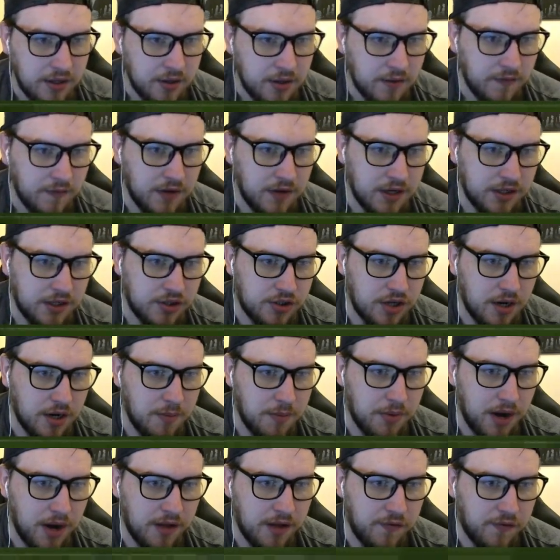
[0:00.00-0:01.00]
Oh, he's trying to
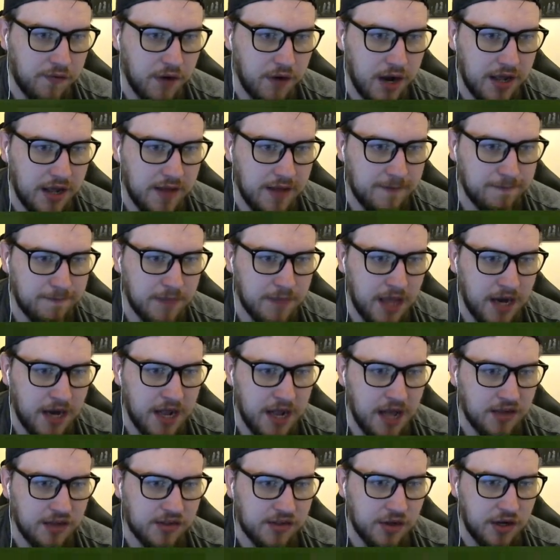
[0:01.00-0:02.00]
break free, and he
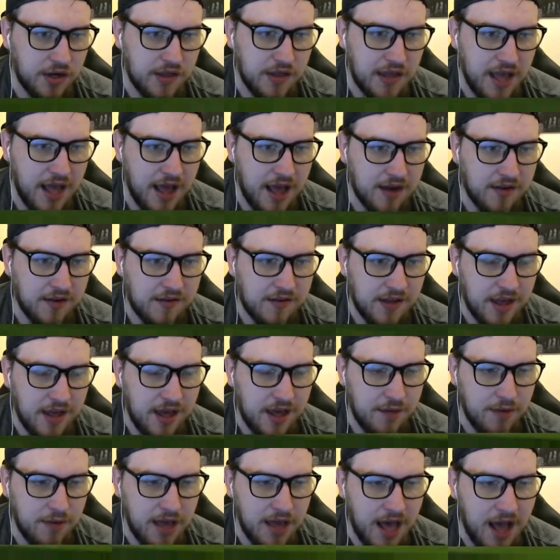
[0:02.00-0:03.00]
has done in the end.
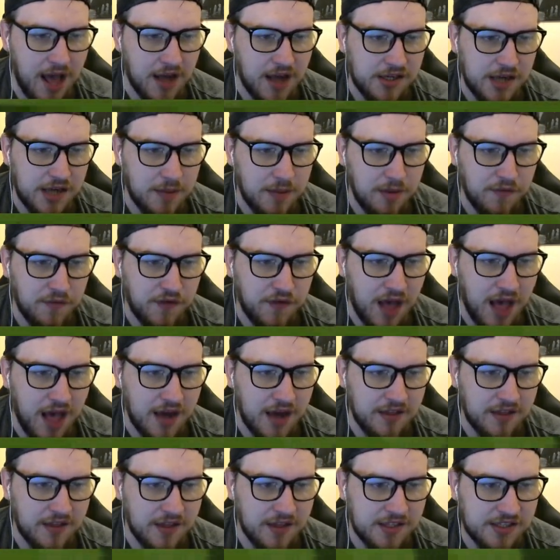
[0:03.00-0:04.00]
Here we are, Jamie
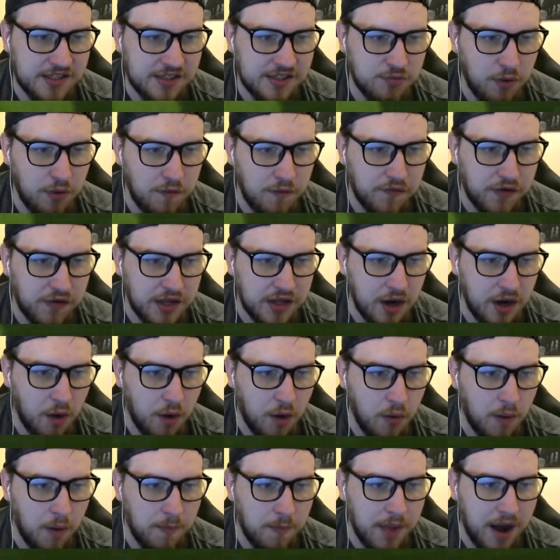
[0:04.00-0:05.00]
Vardy. This is one thing you
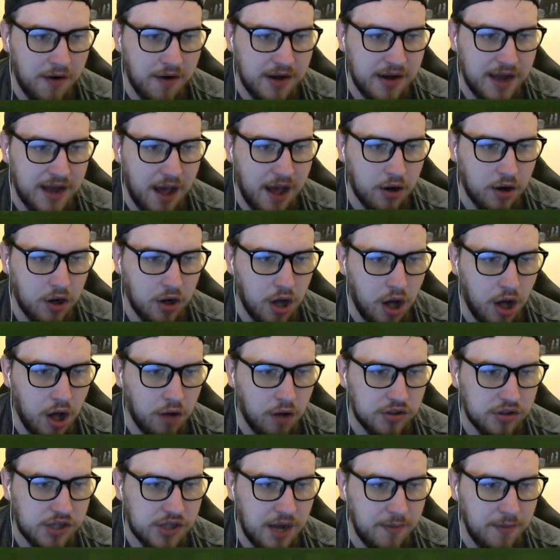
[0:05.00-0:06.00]
don't want bearing down on
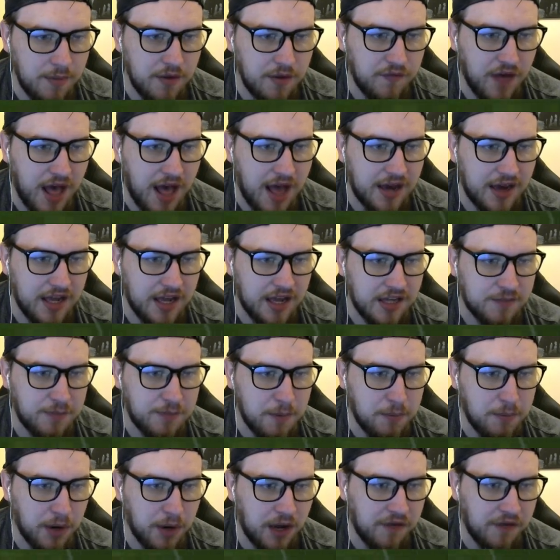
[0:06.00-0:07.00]
goal. Jamie Vardy, he's
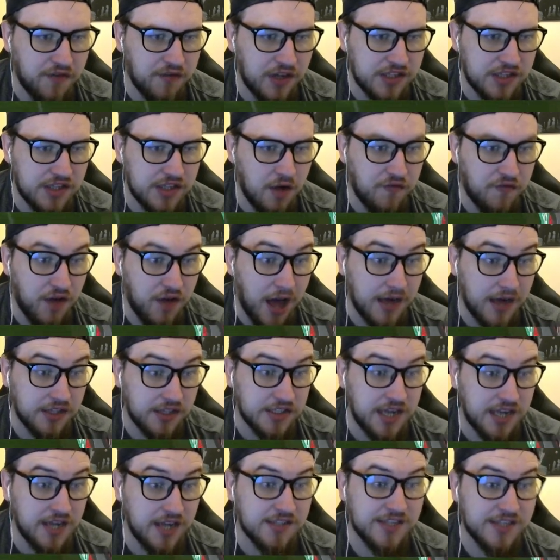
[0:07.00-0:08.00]
been prolific so far
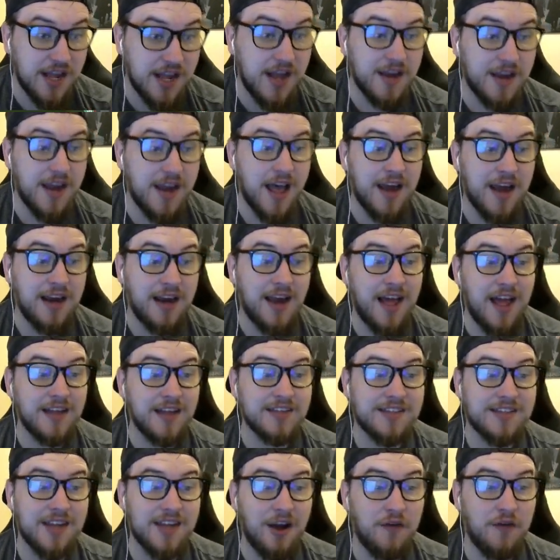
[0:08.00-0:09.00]
this season, and it
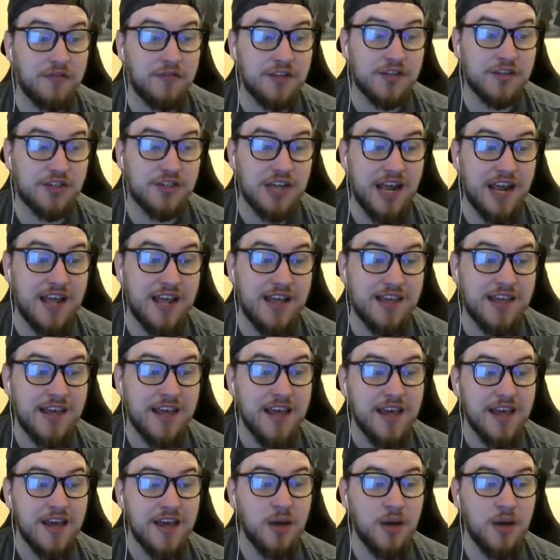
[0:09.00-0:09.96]
lands to Loftus-Cheek. There'll